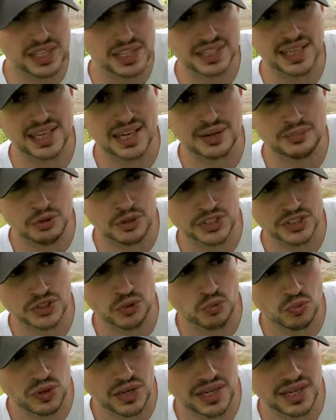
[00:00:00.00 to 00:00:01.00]
time once a
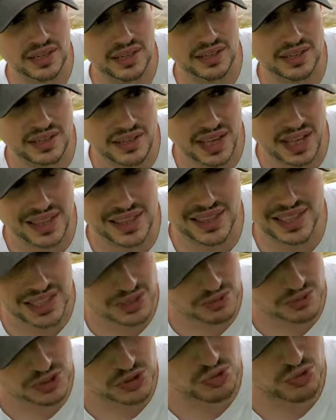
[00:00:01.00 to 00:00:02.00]
week. I think
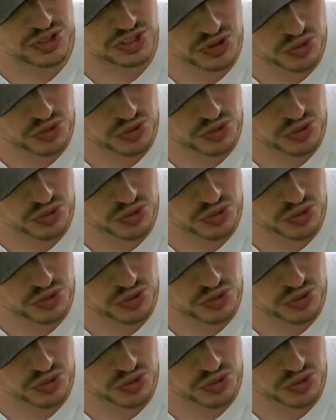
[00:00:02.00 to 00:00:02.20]
it was once